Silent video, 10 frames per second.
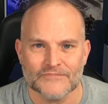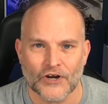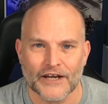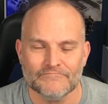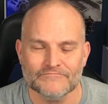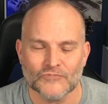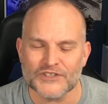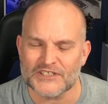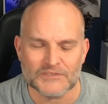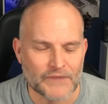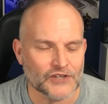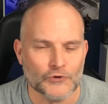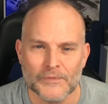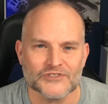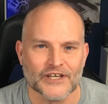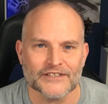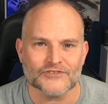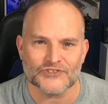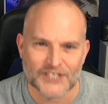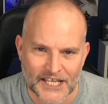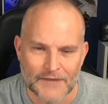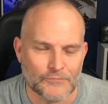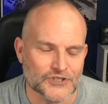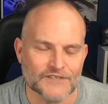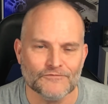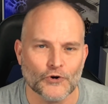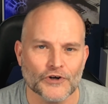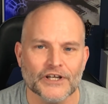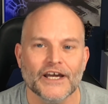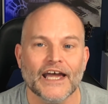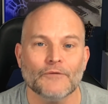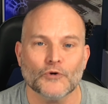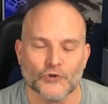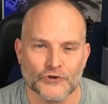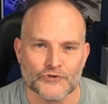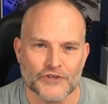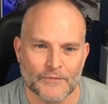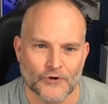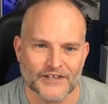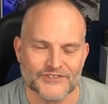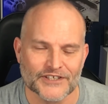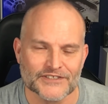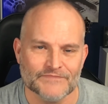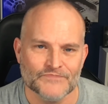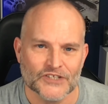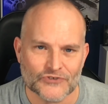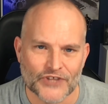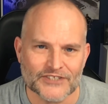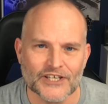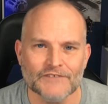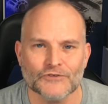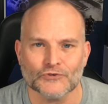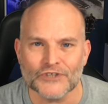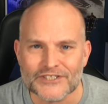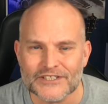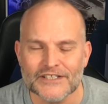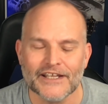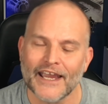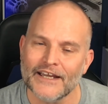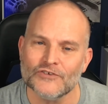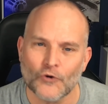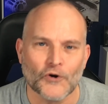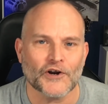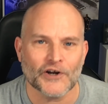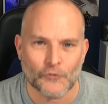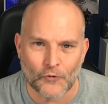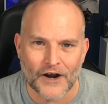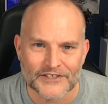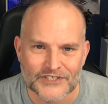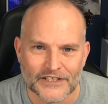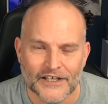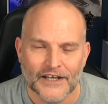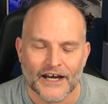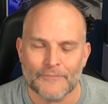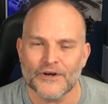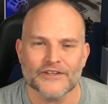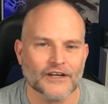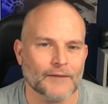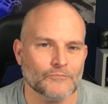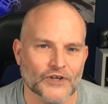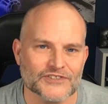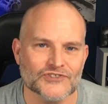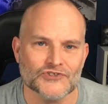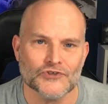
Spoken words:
All right, let's just make new mistakes. Let's keep pushing forward and we'll learn through that process. So thanks again for listening and or watching. I pray that God blesses